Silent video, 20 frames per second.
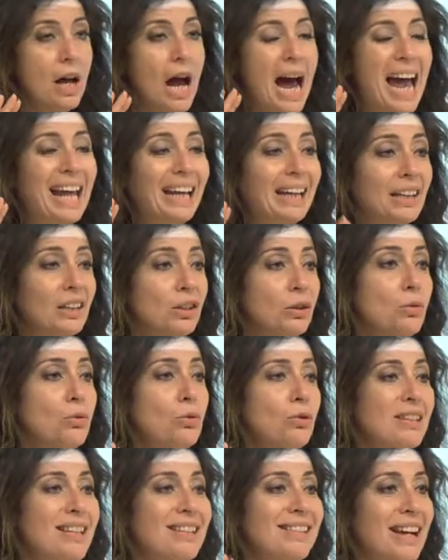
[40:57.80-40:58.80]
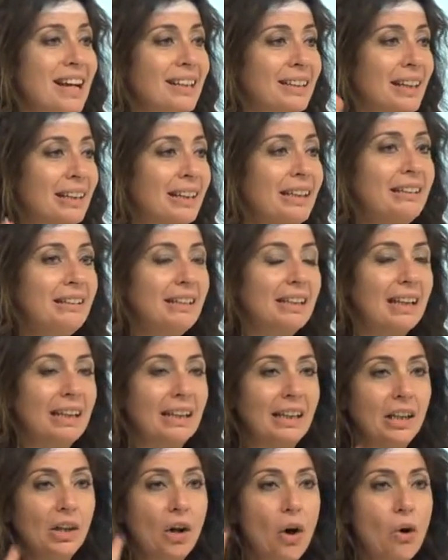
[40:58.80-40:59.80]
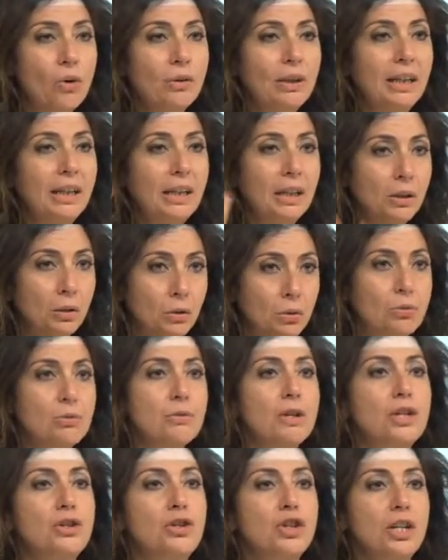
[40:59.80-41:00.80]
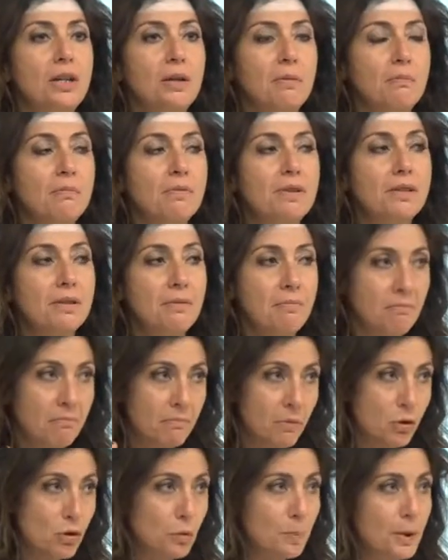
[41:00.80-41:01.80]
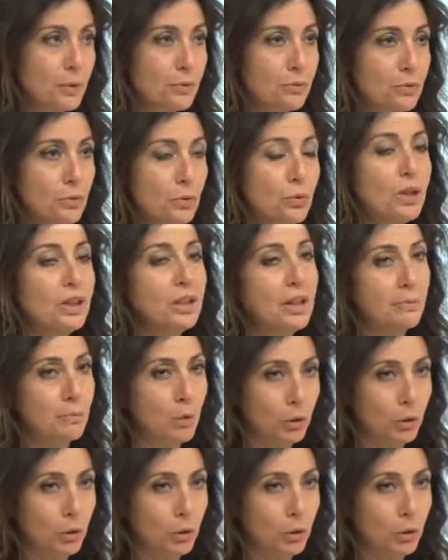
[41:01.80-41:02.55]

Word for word: I can do this analytically only in two regimes, superfluid and